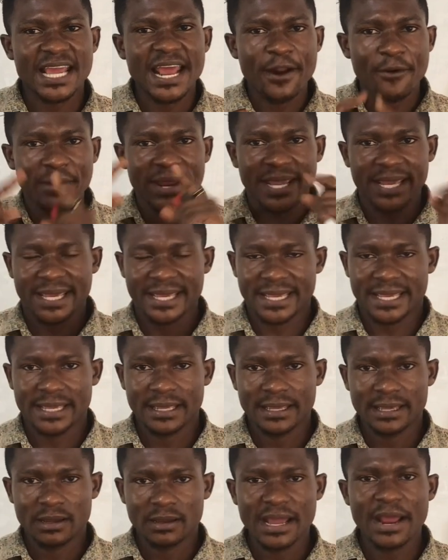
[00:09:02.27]

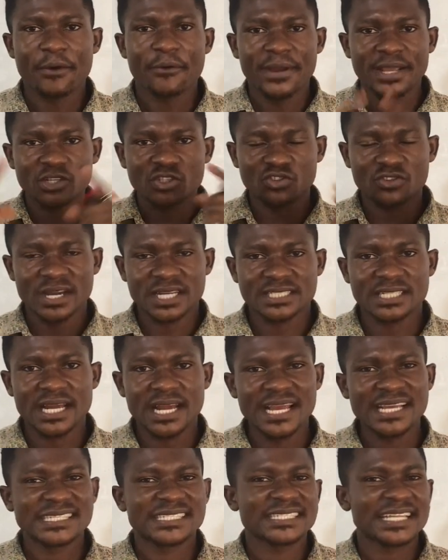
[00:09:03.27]
A ring structure,
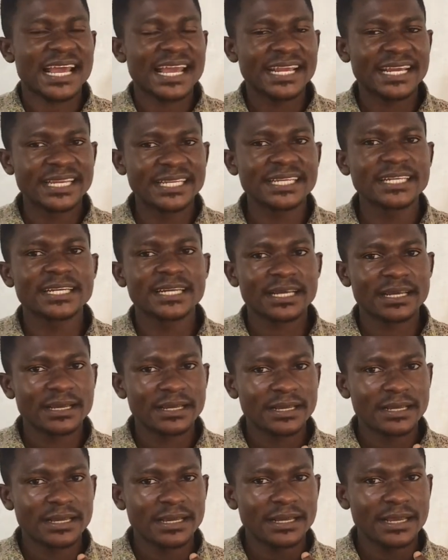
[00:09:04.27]
a cyclic
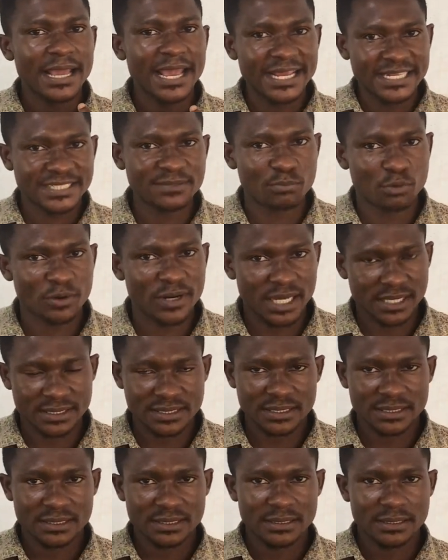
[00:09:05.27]
end product.
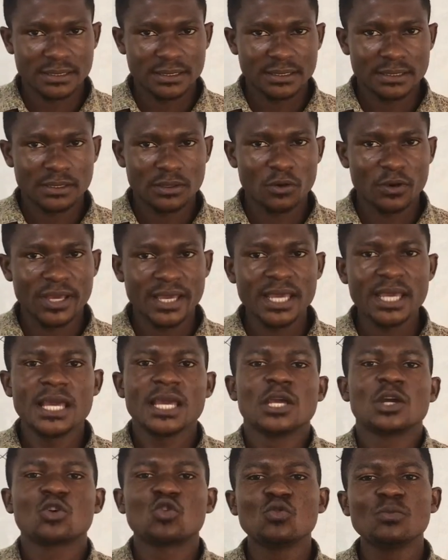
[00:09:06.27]
Okay,
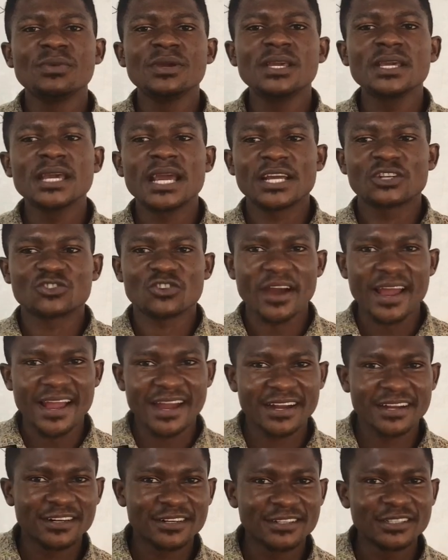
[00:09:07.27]
it could be a
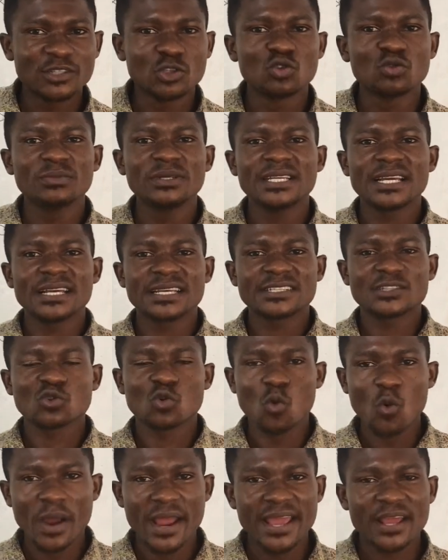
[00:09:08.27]
triangle, it could be a
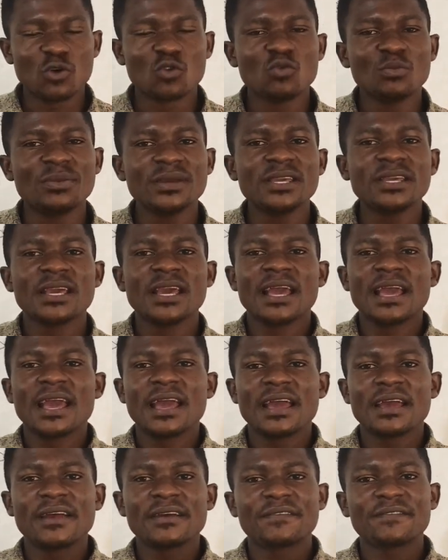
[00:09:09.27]
square, it could be
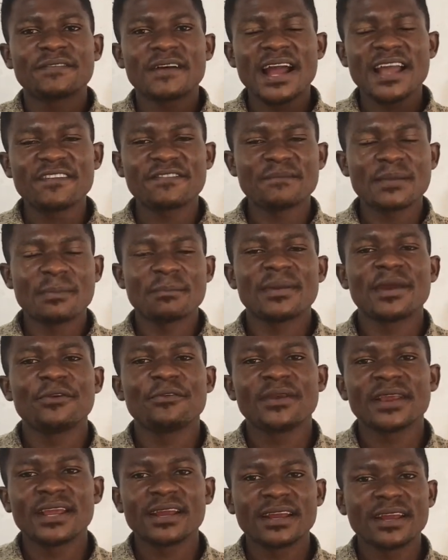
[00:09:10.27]
a 5-membered
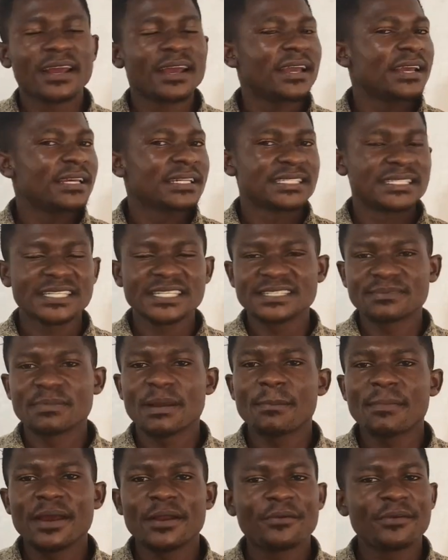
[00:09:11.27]
ring,
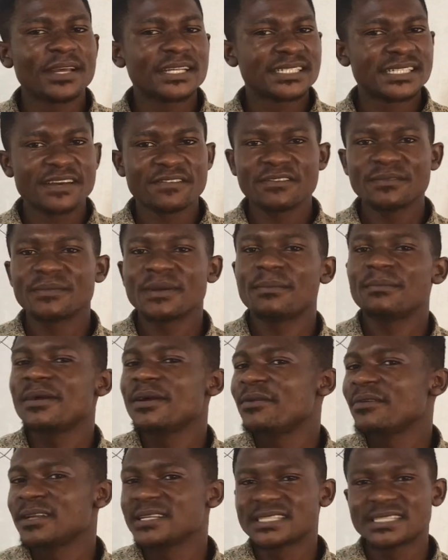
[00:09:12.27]
6-membered ring,
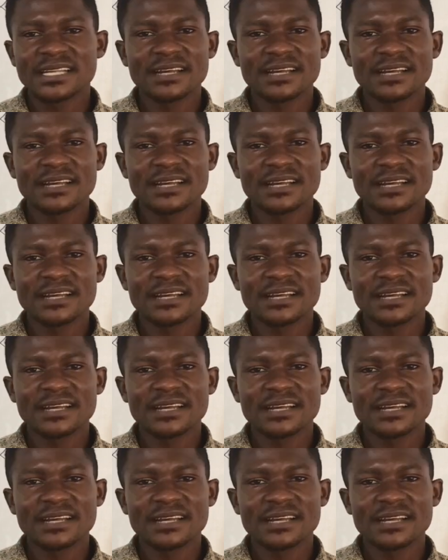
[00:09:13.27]
7-membered ring,